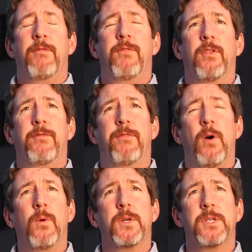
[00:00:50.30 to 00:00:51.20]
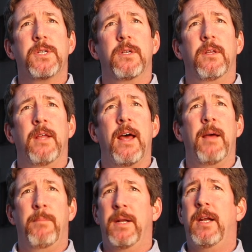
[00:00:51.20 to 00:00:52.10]
for the folks that
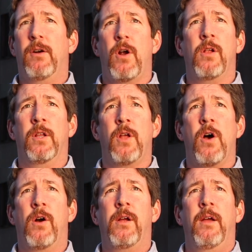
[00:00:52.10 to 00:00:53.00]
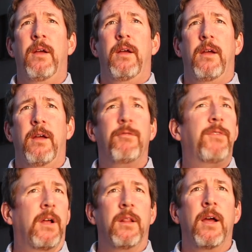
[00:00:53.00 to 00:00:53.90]
had been here all along, it
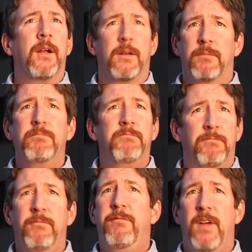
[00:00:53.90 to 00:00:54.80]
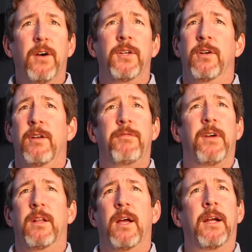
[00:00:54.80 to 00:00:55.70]
felt like failure. It
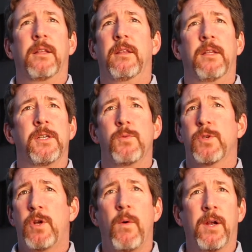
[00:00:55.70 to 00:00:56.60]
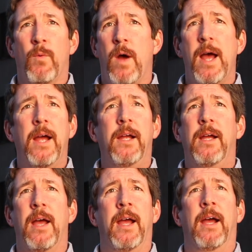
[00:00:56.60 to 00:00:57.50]
felt like this was going
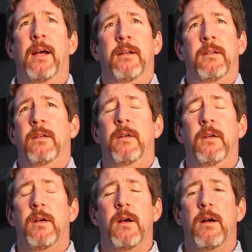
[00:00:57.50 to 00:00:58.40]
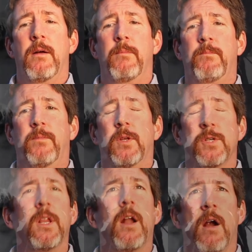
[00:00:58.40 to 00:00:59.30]
away, and
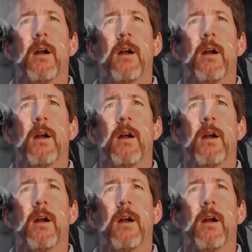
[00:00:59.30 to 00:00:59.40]
there's a lot of